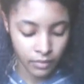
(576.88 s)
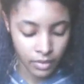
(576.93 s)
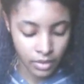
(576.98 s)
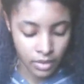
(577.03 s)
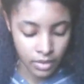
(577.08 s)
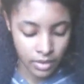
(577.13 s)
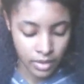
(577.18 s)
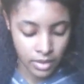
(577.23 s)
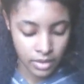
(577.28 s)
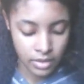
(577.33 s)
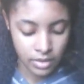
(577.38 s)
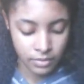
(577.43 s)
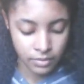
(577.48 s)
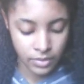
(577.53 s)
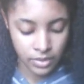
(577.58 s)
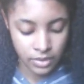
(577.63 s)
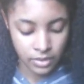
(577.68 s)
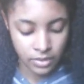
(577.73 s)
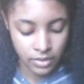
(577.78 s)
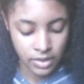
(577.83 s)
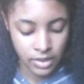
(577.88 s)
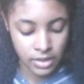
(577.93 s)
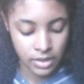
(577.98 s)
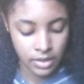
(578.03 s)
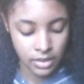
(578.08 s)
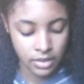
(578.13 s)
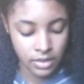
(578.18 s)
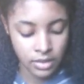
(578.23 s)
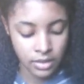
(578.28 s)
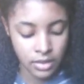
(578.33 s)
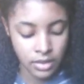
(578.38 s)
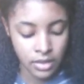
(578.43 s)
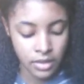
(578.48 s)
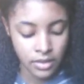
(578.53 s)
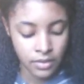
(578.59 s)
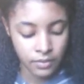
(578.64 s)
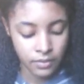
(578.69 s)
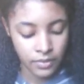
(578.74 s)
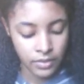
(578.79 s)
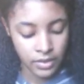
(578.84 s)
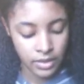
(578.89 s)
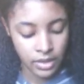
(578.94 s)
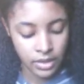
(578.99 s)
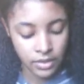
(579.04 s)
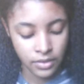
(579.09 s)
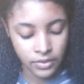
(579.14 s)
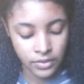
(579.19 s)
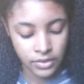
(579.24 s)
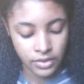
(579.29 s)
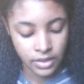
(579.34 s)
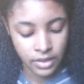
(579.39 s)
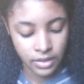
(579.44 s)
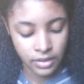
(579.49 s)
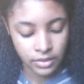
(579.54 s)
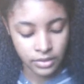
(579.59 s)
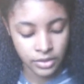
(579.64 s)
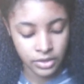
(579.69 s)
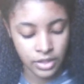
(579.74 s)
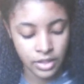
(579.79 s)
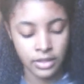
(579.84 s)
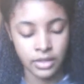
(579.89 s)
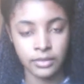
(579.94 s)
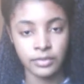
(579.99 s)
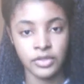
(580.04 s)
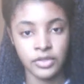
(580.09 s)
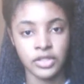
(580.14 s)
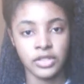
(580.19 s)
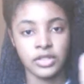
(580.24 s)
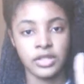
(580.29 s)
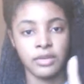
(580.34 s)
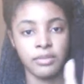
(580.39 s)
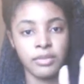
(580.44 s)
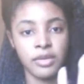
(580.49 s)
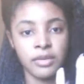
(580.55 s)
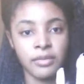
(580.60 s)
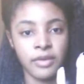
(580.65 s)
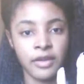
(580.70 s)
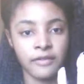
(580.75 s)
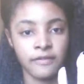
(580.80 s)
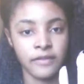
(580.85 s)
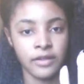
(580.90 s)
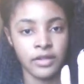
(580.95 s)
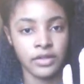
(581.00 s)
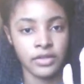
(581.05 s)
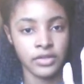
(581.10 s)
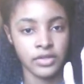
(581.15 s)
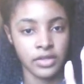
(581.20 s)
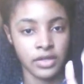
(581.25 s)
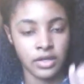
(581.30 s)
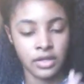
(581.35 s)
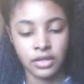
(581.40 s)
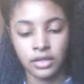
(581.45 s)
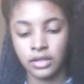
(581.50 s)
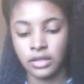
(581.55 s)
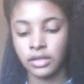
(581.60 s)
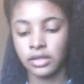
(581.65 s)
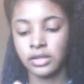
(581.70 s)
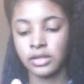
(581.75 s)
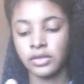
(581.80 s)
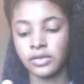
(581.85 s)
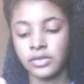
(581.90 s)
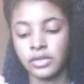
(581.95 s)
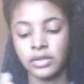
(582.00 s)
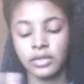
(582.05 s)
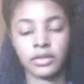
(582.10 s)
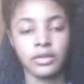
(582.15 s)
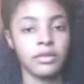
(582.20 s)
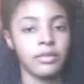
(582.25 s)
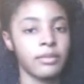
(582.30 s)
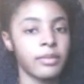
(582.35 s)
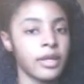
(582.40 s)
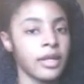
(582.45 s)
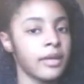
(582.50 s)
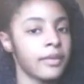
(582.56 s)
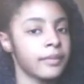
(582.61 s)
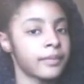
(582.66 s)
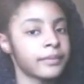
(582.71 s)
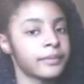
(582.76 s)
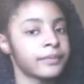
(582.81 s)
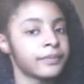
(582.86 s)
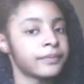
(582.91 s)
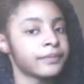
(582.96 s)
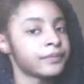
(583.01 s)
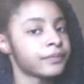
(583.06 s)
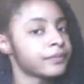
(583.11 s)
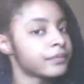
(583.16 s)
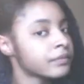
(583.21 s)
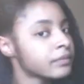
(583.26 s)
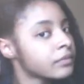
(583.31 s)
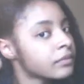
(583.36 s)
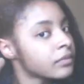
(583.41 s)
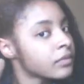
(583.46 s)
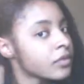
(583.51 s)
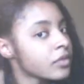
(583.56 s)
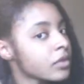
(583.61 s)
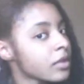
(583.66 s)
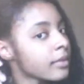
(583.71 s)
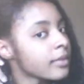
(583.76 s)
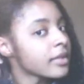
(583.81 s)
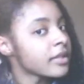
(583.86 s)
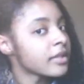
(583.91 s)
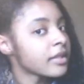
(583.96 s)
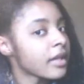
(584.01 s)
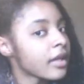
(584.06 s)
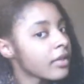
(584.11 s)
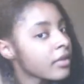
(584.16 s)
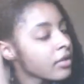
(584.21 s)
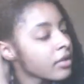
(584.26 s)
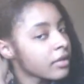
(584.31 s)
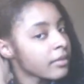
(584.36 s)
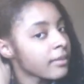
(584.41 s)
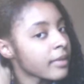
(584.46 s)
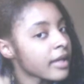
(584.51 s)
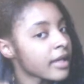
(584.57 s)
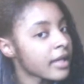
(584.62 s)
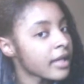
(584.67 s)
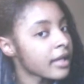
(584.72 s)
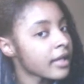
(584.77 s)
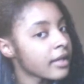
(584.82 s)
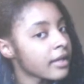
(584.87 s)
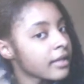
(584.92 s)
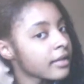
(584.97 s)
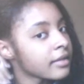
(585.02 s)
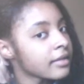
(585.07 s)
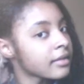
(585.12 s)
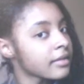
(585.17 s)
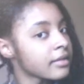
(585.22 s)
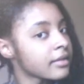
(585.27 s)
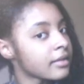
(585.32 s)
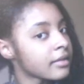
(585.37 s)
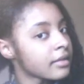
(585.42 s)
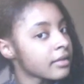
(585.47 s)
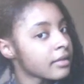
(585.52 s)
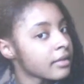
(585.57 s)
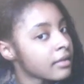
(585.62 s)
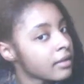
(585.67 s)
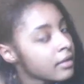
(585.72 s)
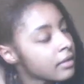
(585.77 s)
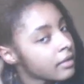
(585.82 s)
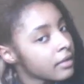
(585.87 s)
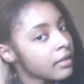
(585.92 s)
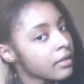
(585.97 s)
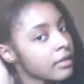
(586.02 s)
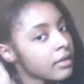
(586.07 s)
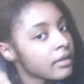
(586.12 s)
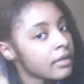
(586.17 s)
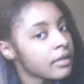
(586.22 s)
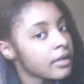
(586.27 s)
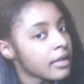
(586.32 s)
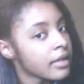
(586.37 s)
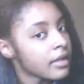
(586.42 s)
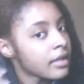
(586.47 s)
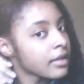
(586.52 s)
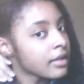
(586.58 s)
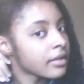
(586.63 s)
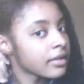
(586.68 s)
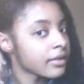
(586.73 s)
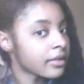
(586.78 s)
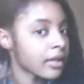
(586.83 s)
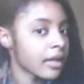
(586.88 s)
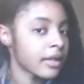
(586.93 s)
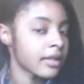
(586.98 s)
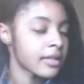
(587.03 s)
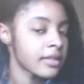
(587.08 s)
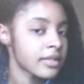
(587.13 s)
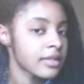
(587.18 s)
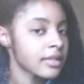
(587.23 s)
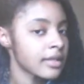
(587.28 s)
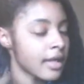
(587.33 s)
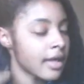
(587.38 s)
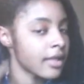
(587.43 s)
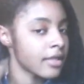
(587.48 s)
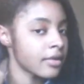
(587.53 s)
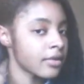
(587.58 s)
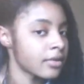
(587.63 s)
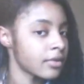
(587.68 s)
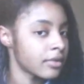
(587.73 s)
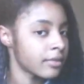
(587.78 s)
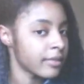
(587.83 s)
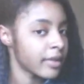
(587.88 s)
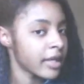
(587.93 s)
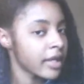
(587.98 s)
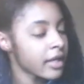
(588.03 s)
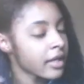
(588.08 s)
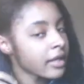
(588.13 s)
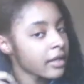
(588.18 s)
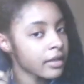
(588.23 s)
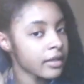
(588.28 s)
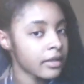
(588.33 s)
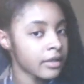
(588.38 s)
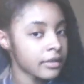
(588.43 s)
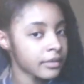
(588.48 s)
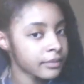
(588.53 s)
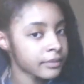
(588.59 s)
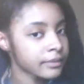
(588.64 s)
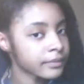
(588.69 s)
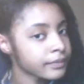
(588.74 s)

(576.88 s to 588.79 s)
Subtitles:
Alright, now I'm going to go ahead with the ecostyler gel, and I'm just dipping my fingers in it and using a little bit, rub it together in my hands, and kind of slather it on my hair.